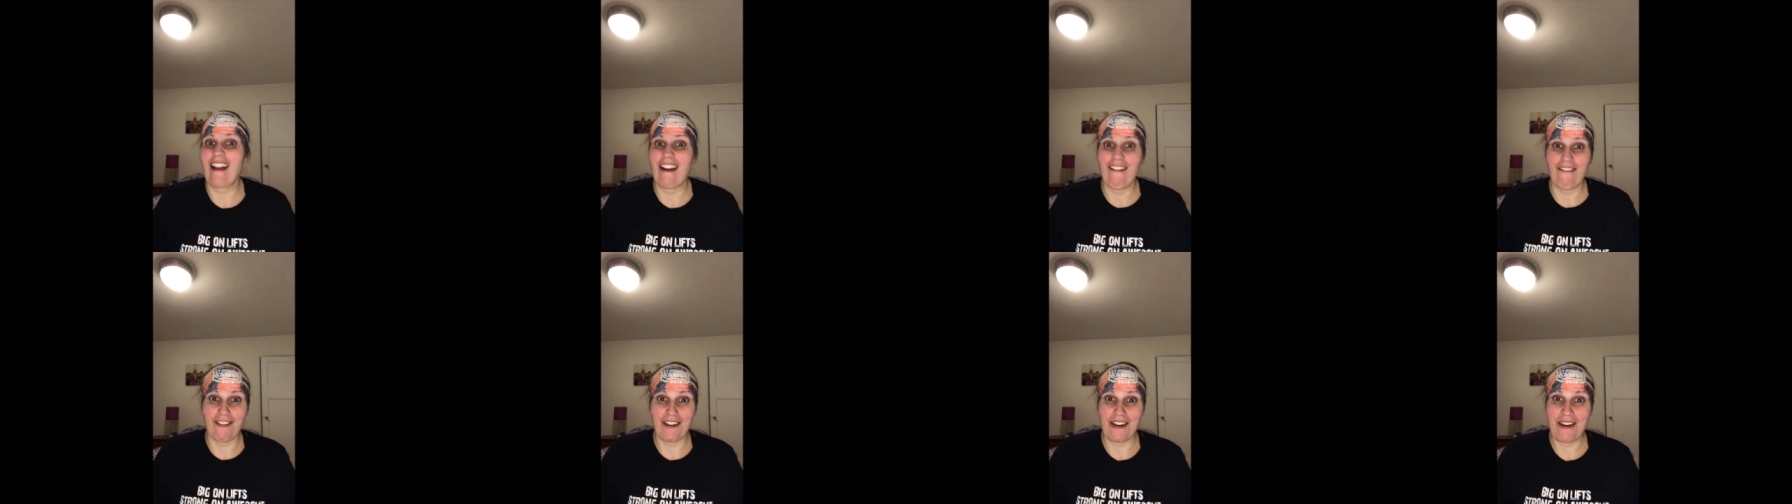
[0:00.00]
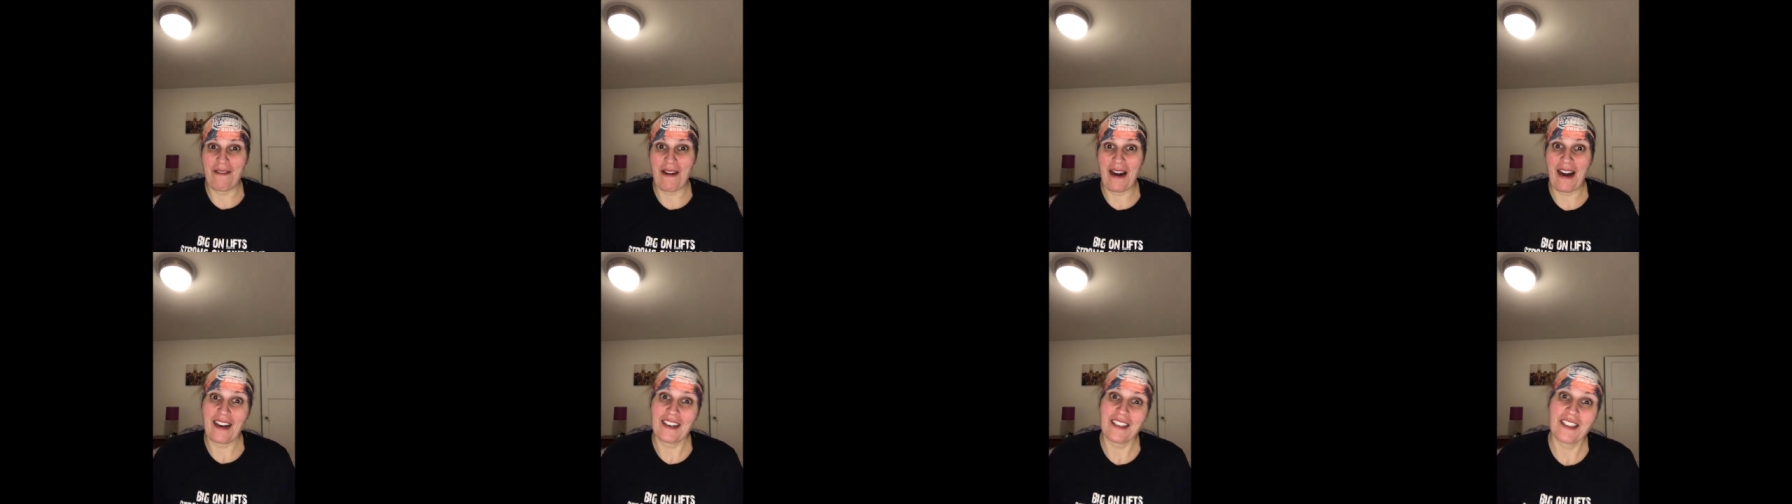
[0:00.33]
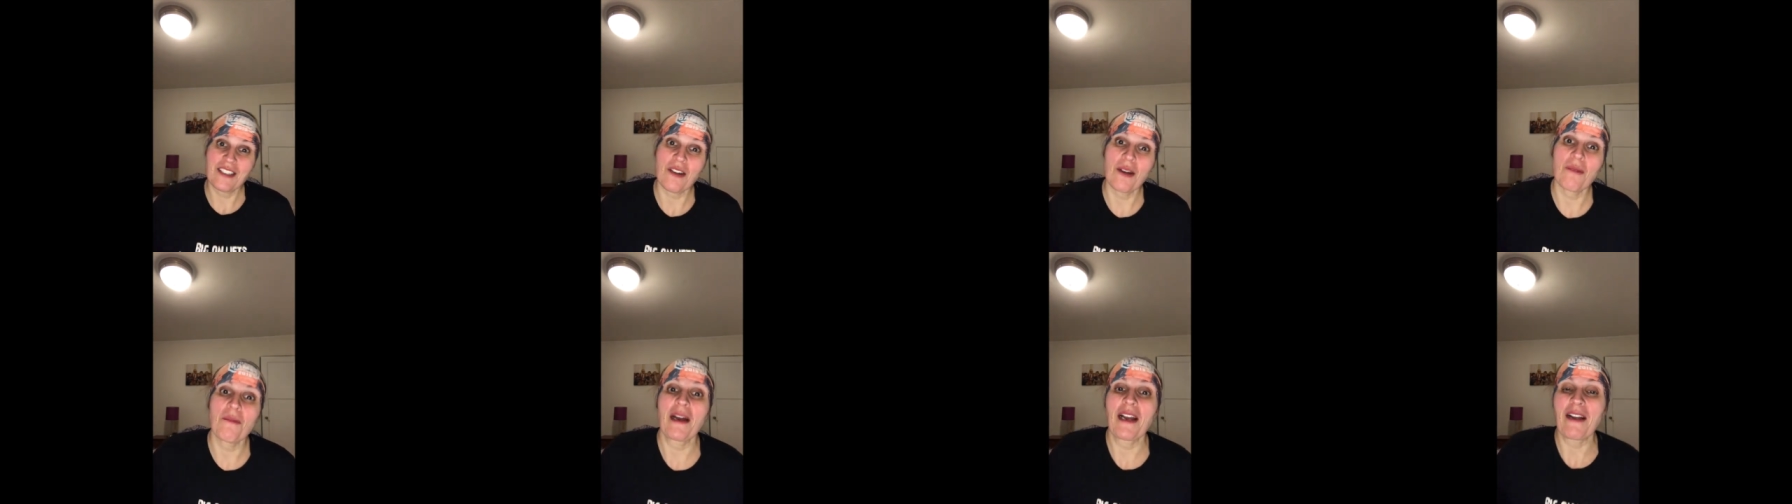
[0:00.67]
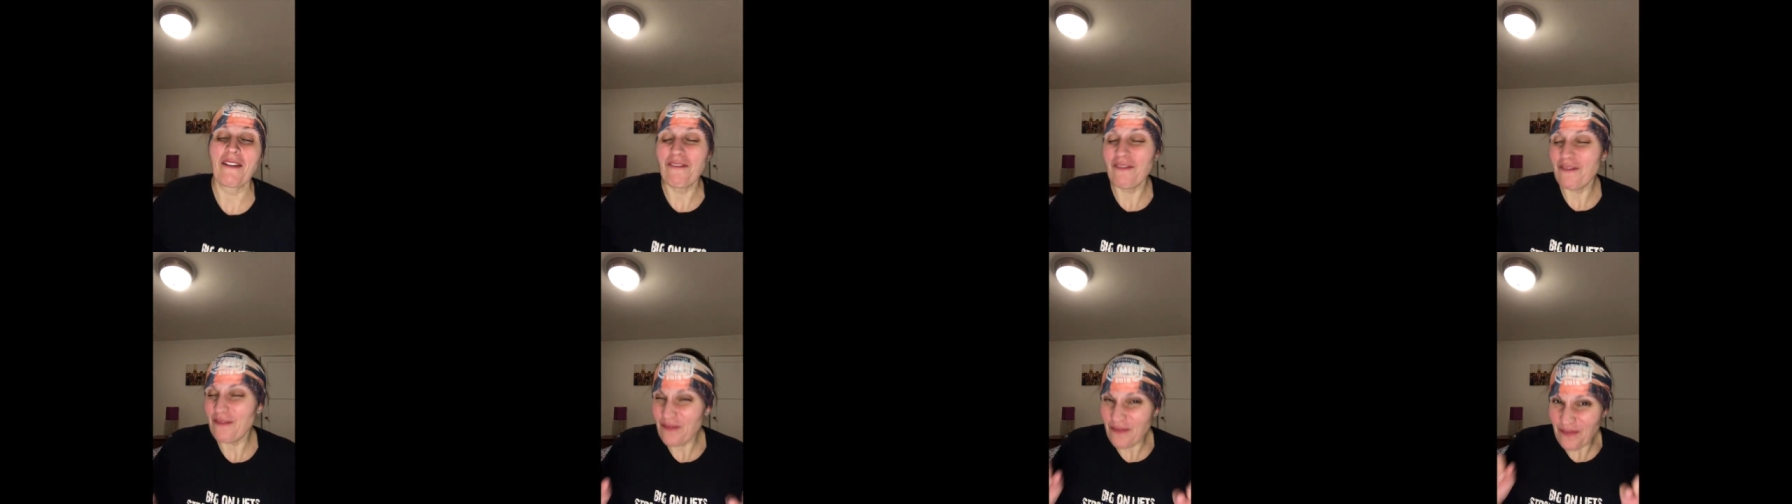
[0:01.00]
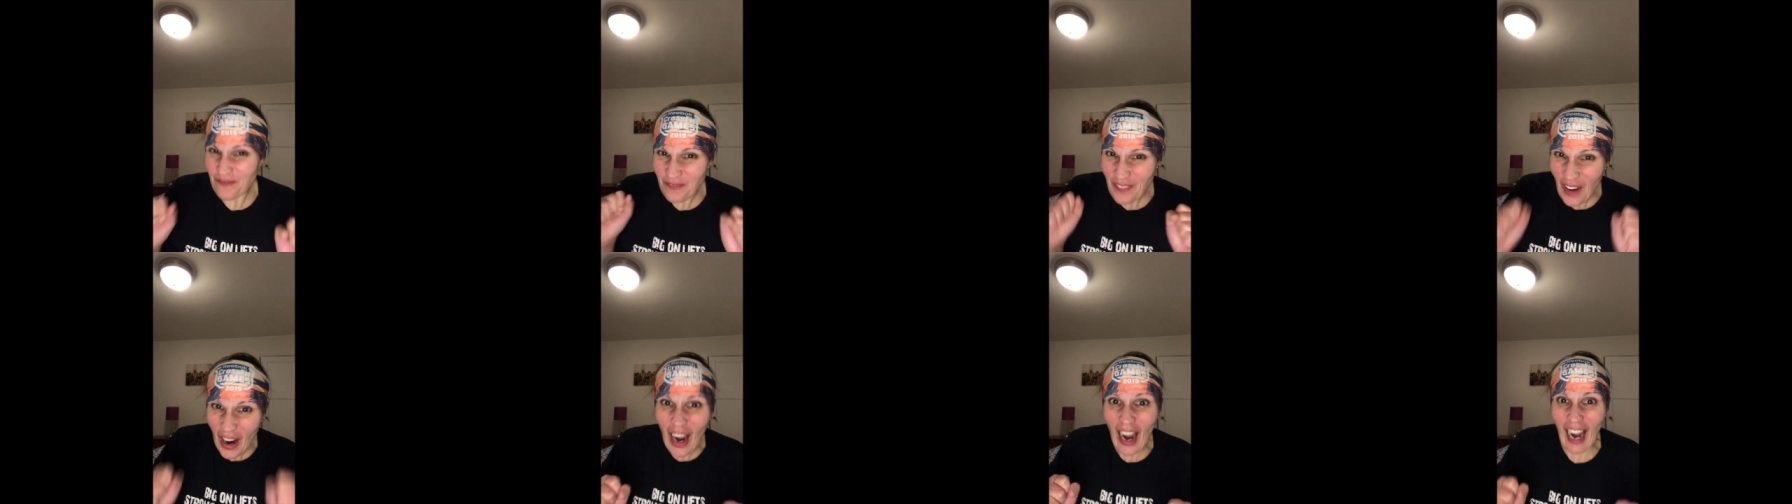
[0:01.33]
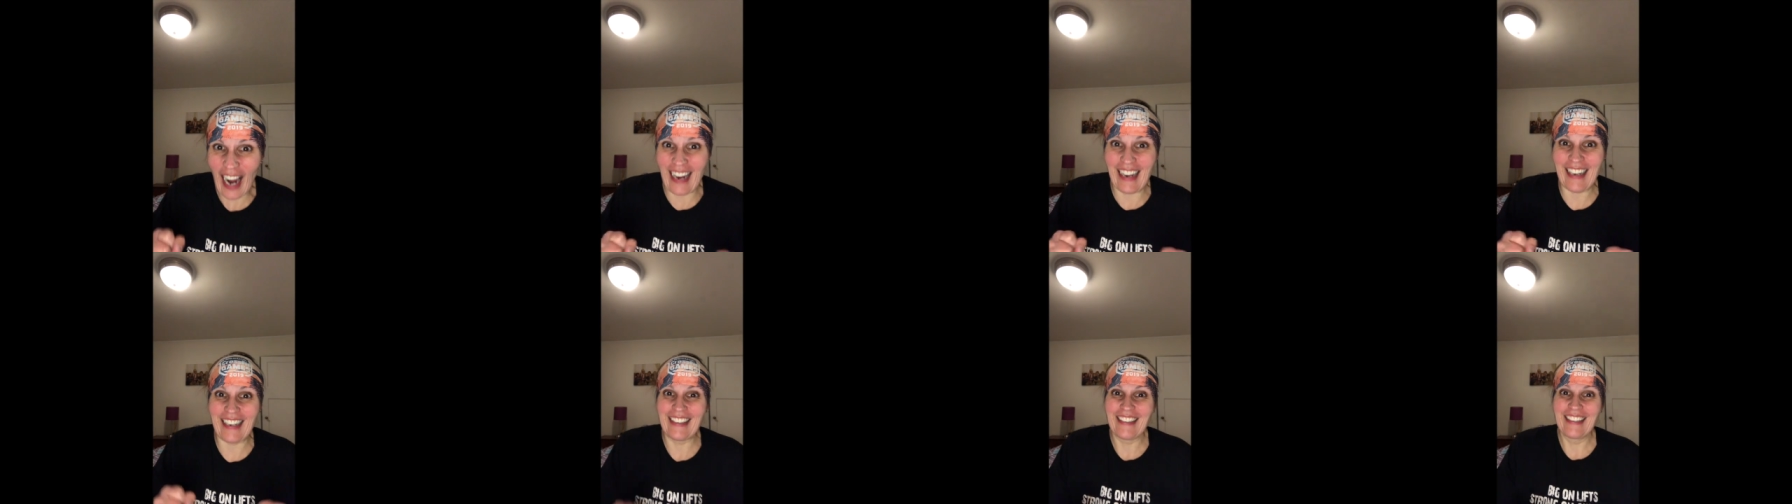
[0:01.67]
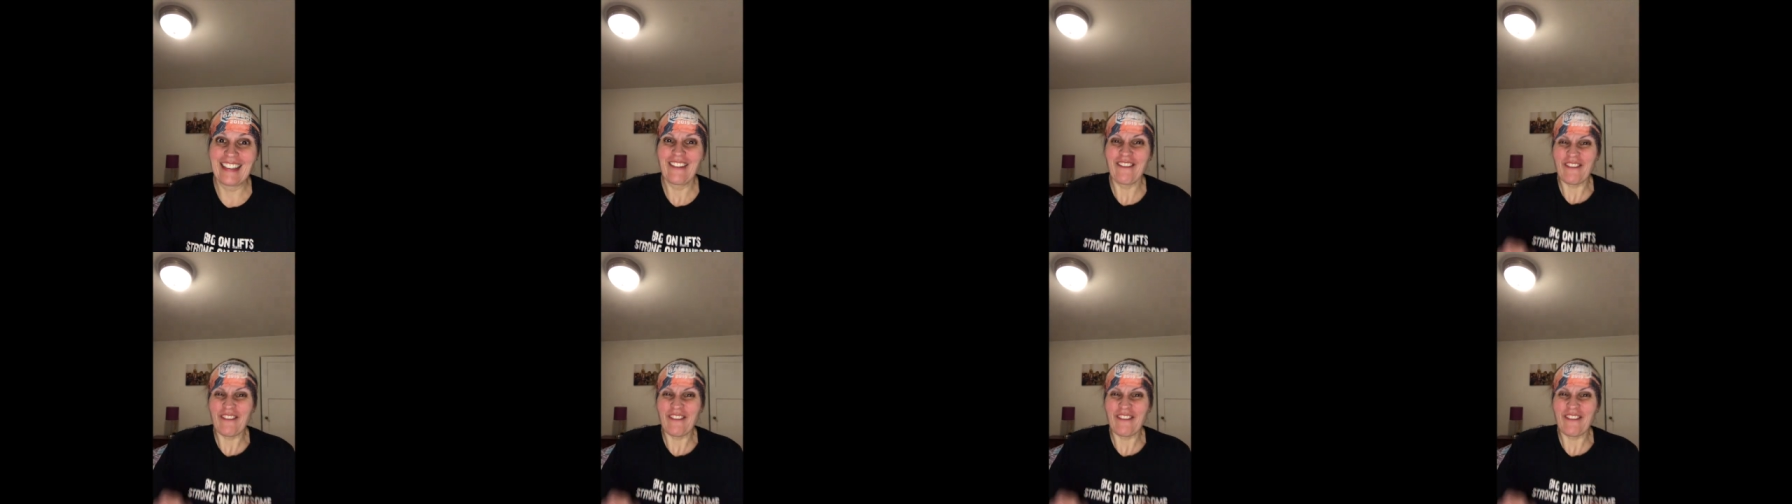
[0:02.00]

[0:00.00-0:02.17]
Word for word: everywhere. So I'm like, fuck,